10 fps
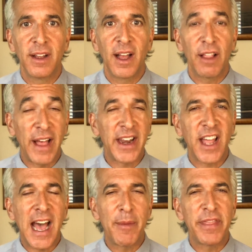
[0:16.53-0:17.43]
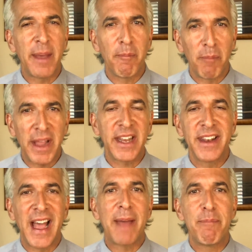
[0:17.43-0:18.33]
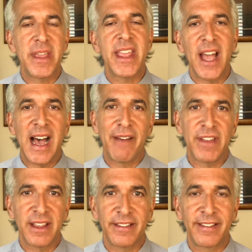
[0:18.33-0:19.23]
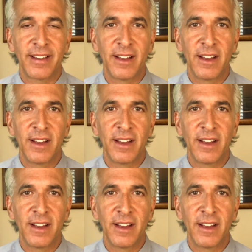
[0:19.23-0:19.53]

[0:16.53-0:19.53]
that might not be obvious.